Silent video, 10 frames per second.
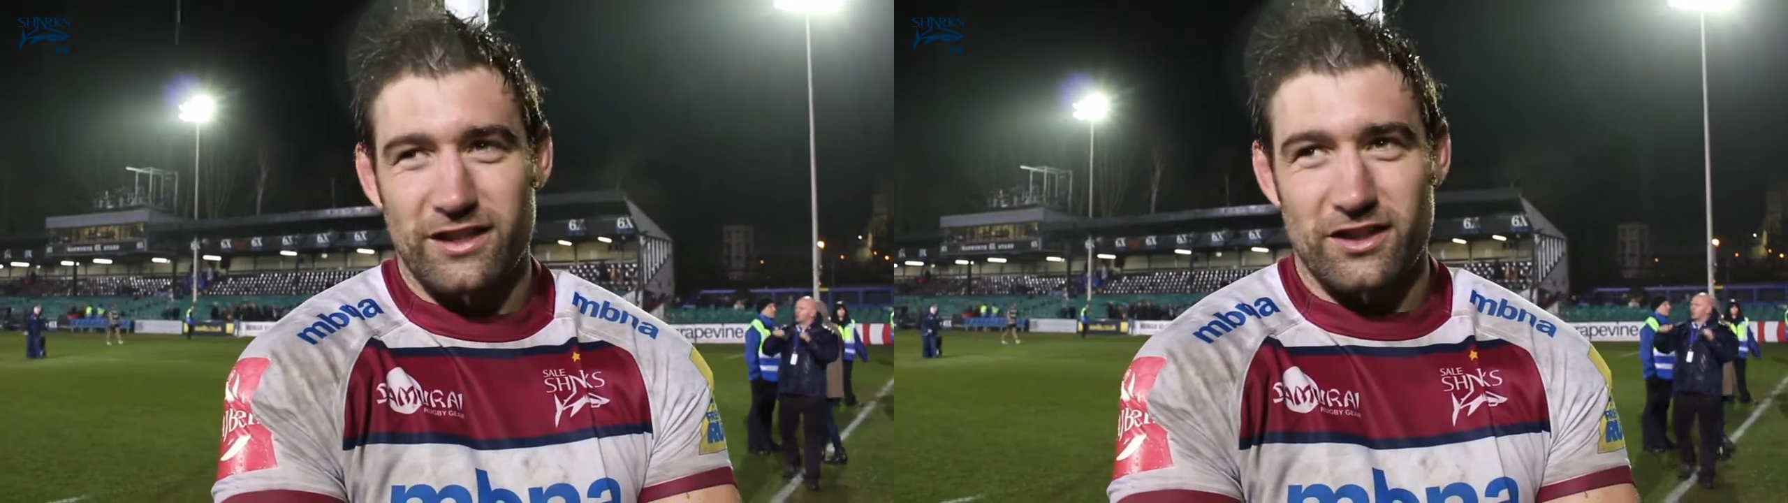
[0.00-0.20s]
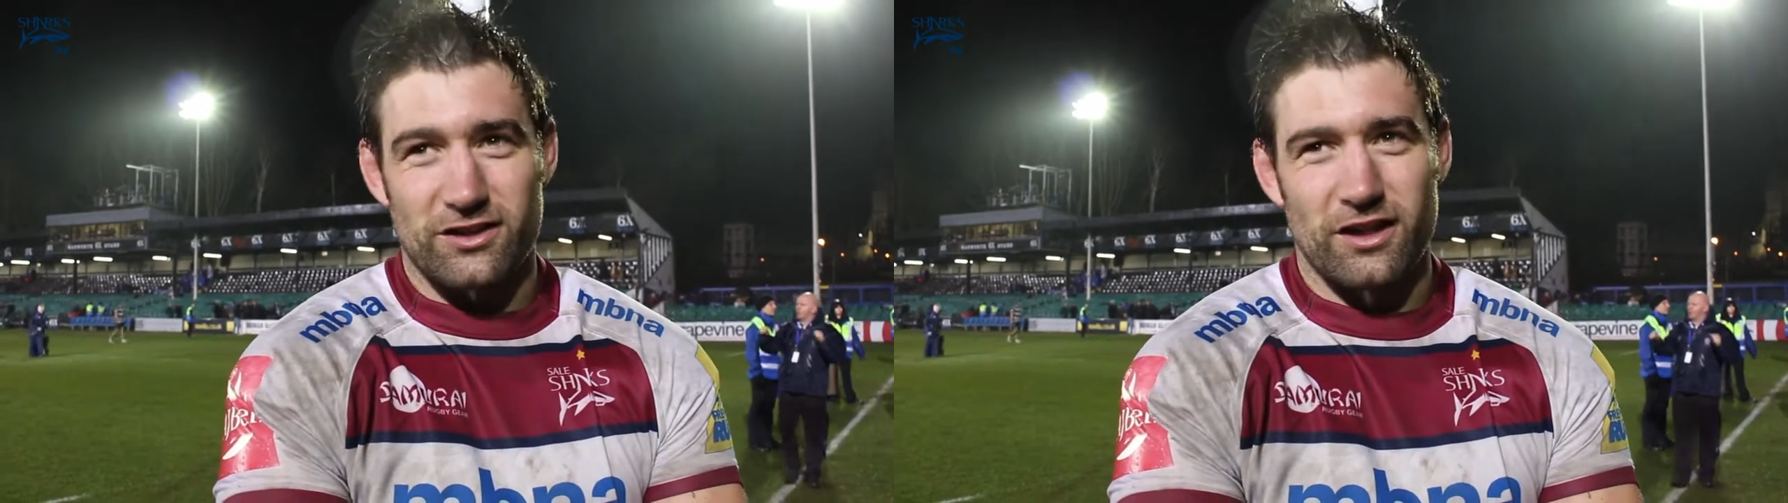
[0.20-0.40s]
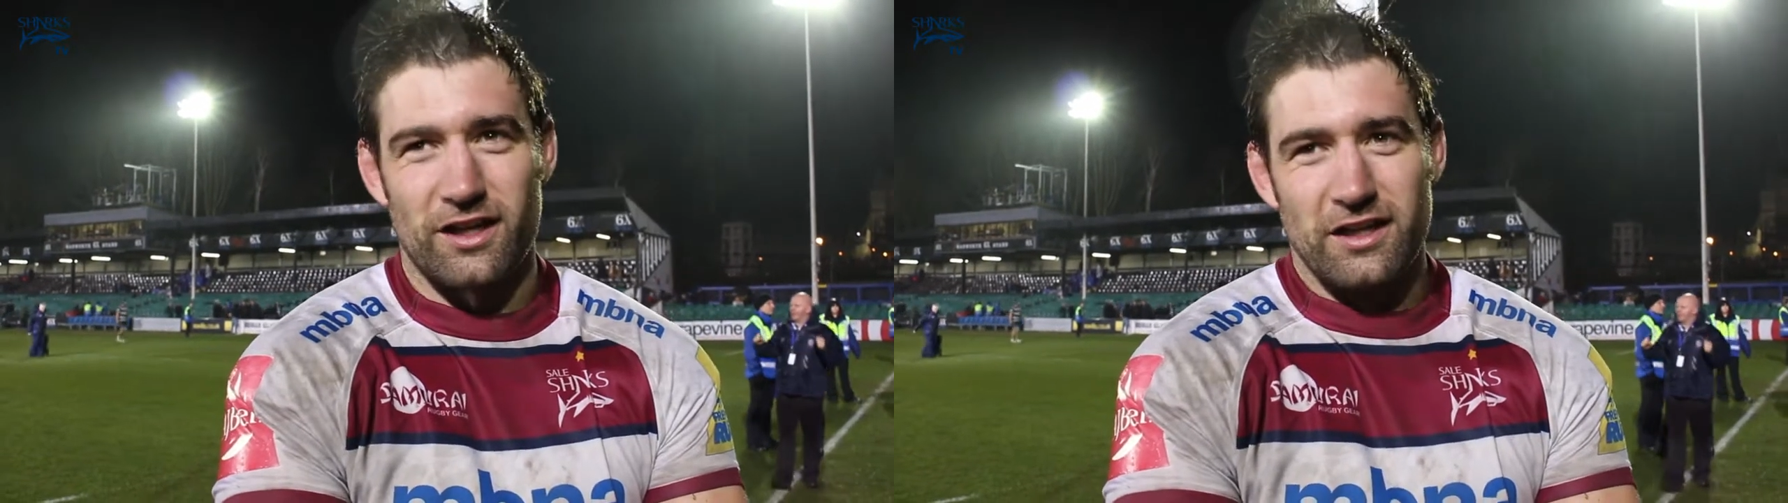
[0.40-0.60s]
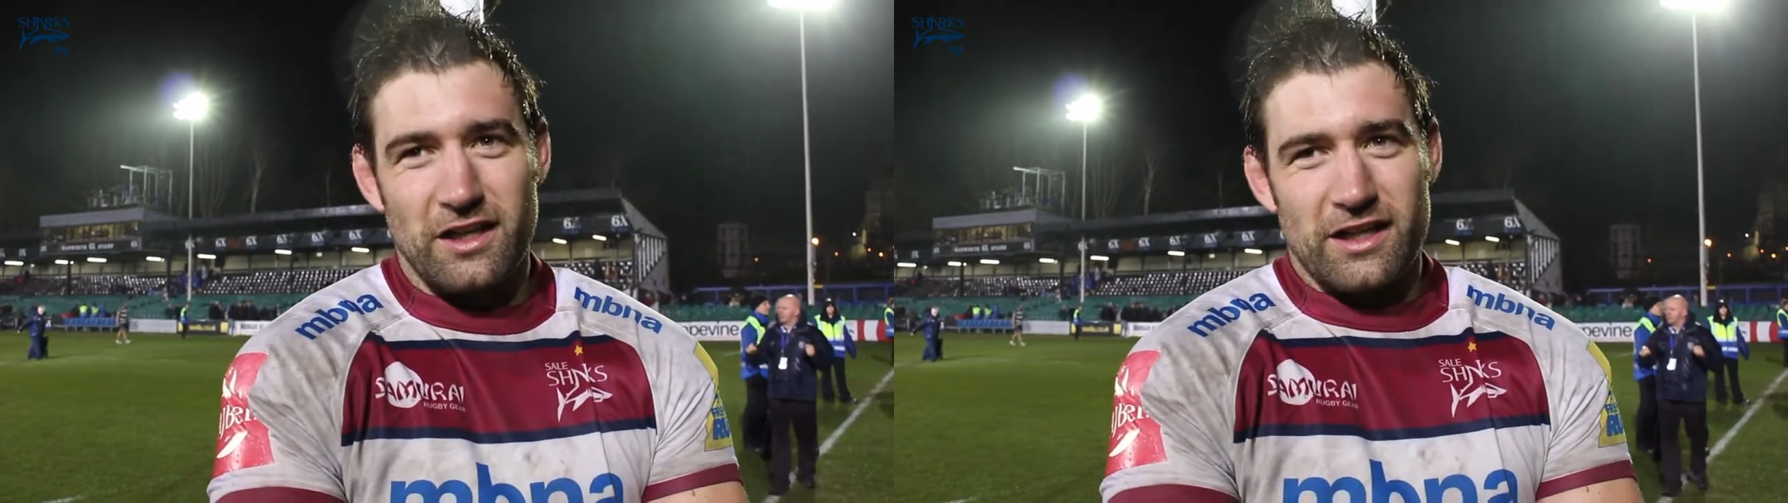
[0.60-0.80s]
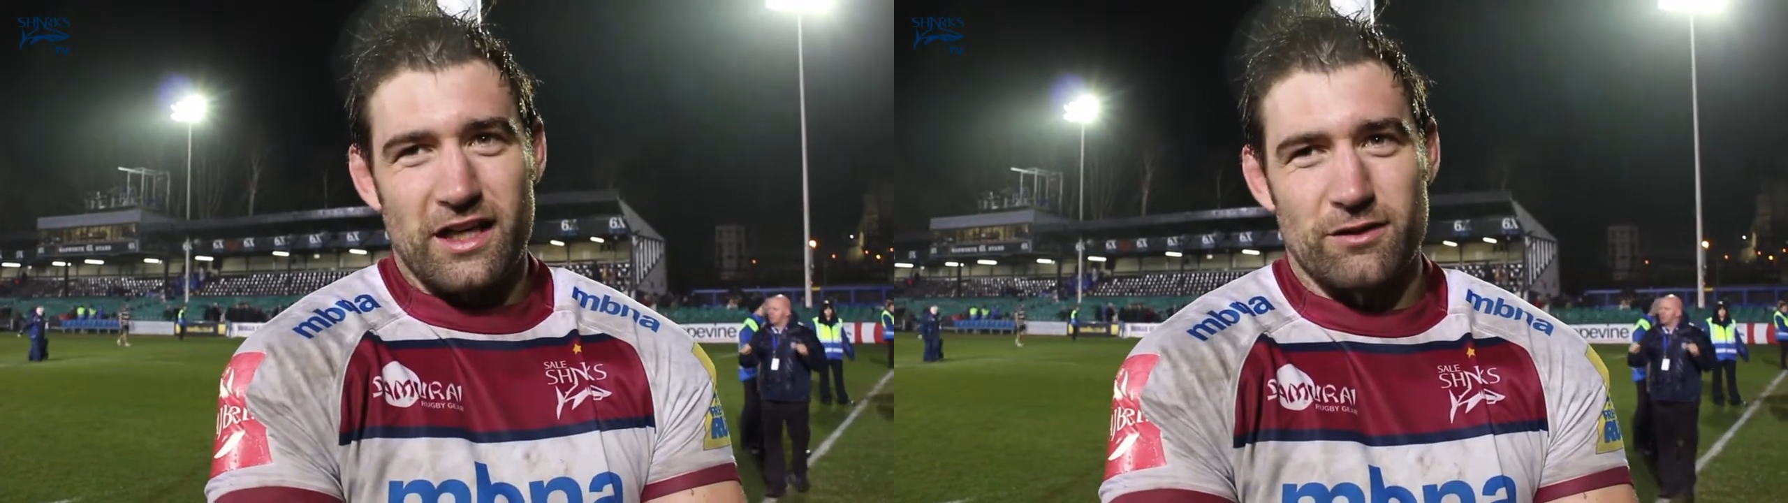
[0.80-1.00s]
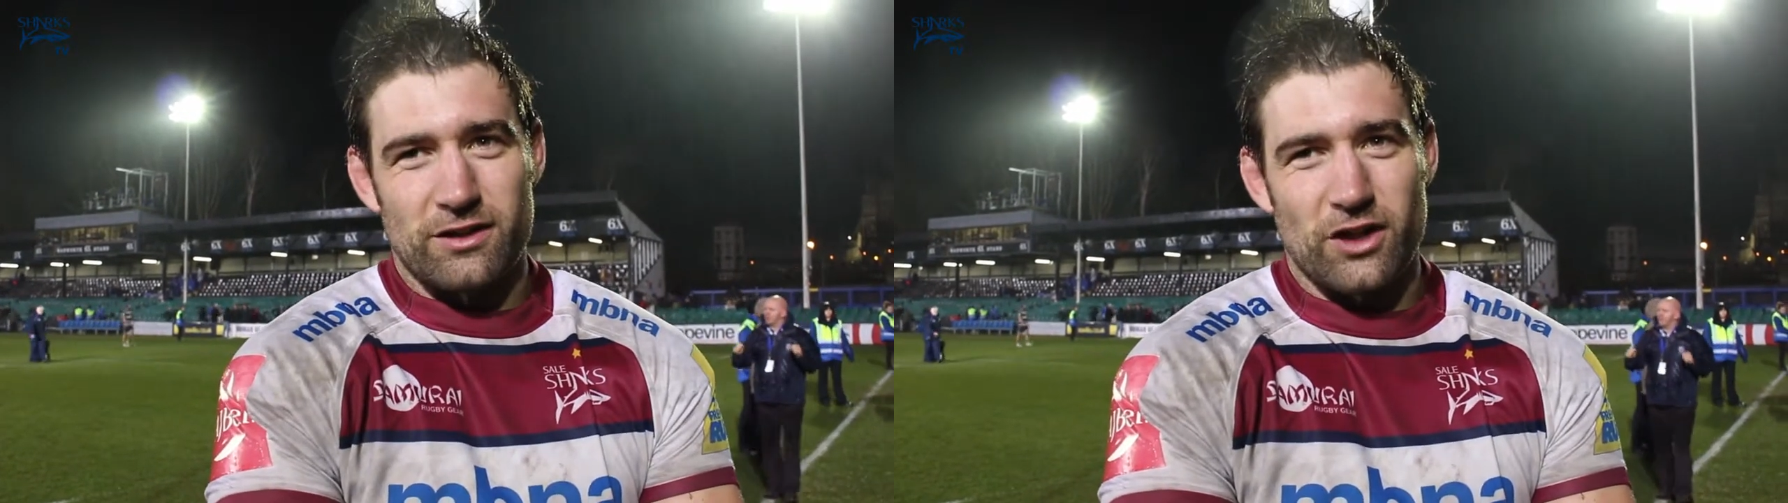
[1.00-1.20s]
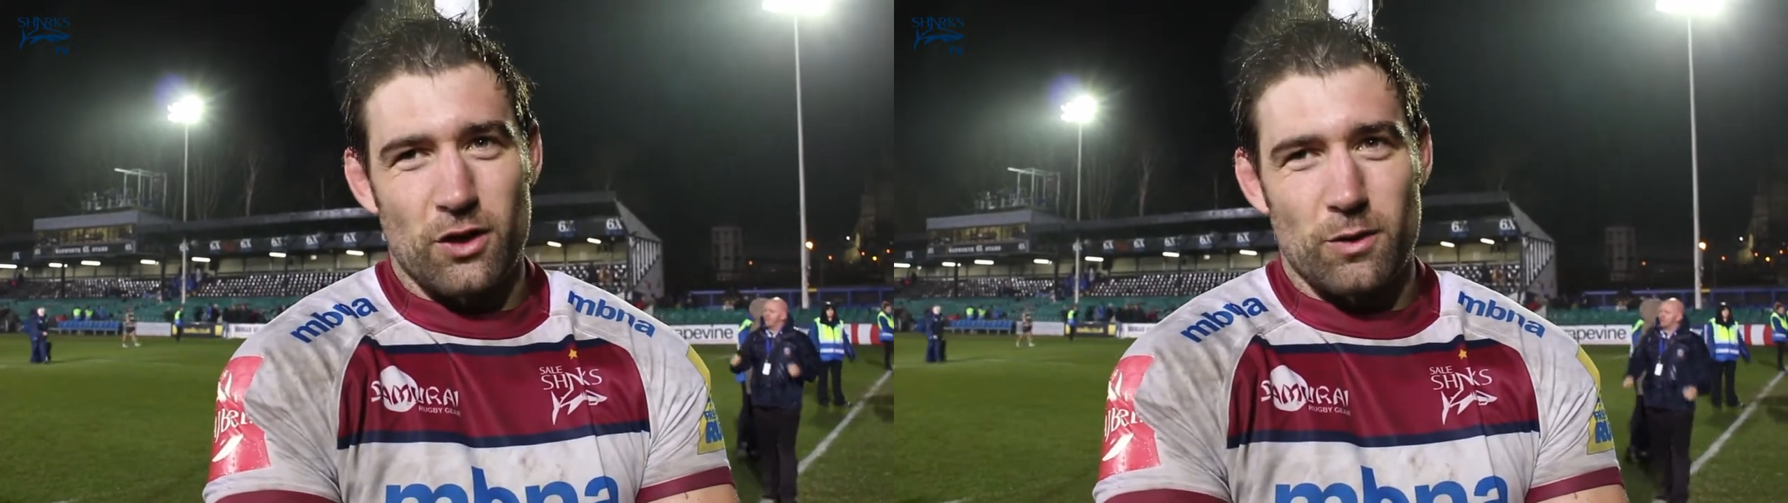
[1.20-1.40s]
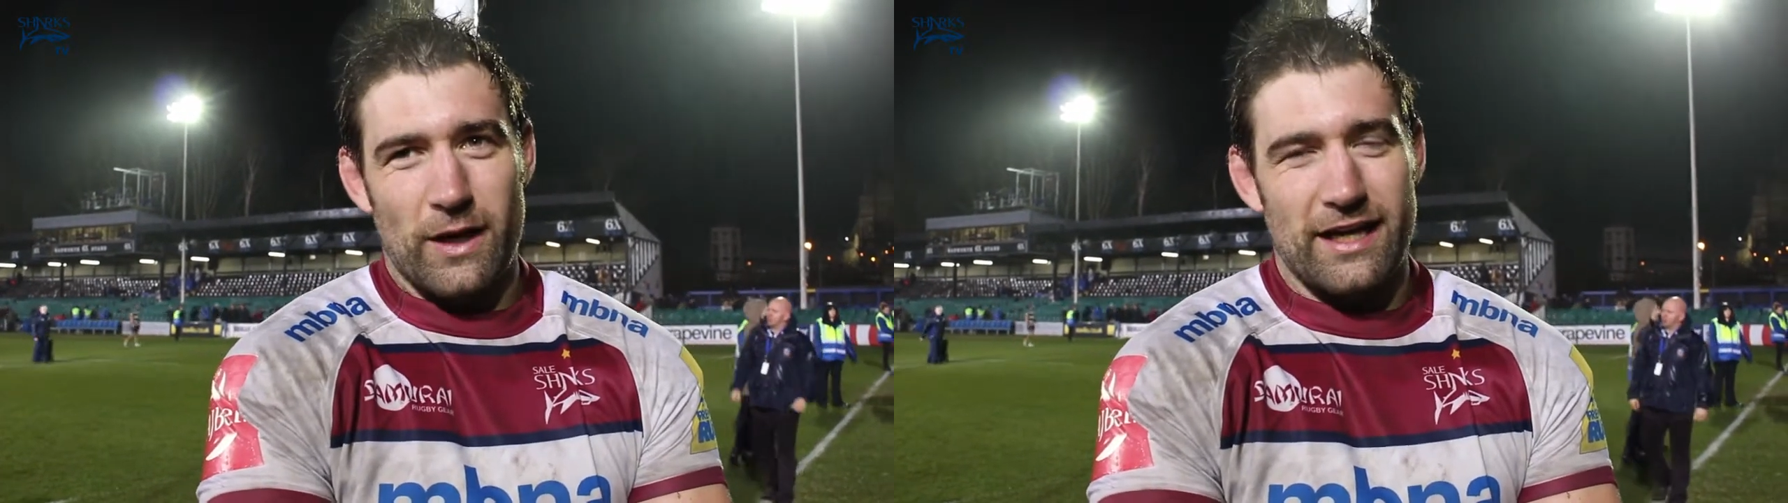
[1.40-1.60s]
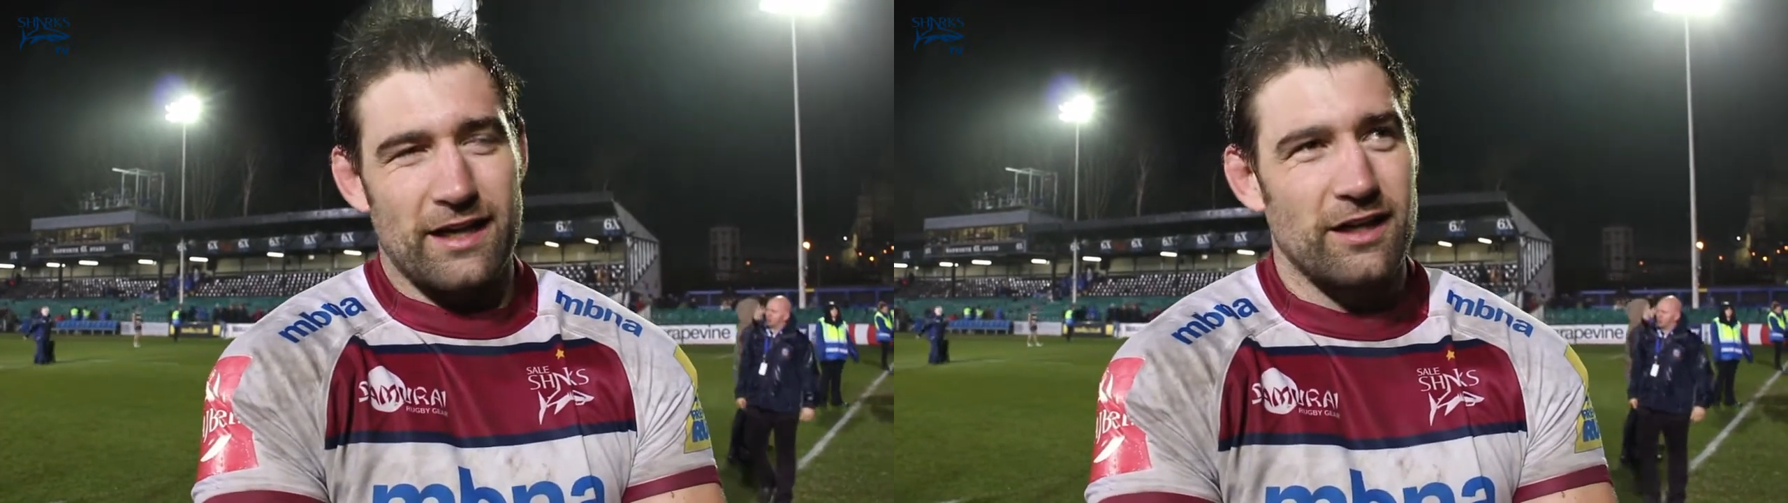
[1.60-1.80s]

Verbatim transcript: just getting the result away.